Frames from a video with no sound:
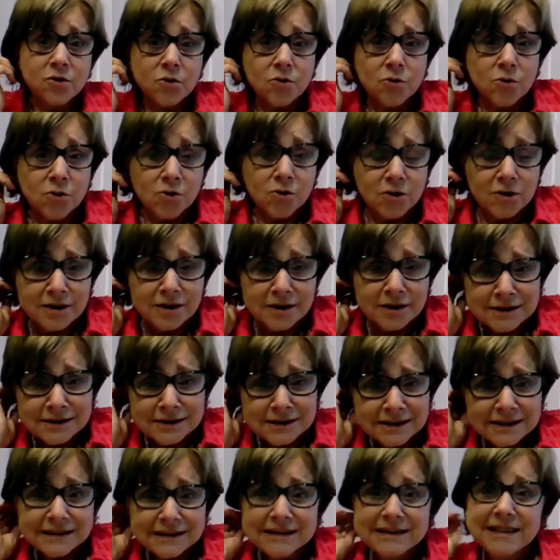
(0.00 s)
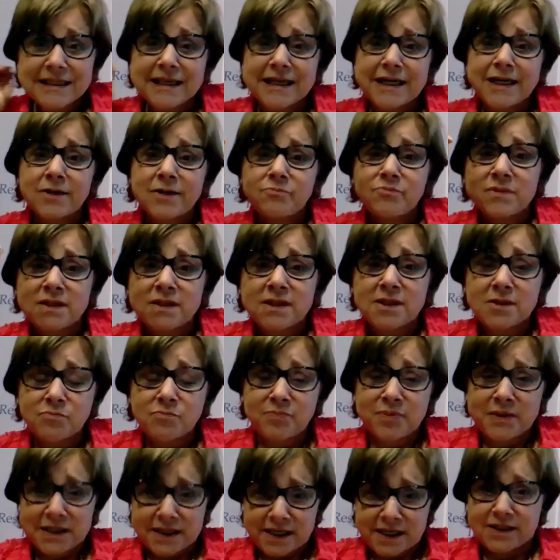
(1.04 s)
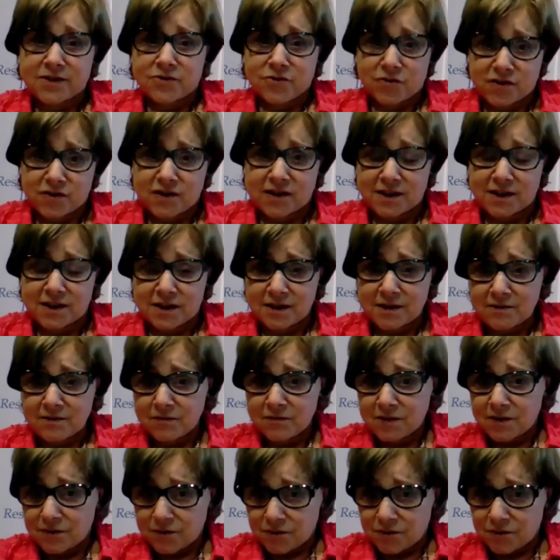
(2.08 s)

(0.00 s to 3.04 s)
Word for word: or the MD PhD,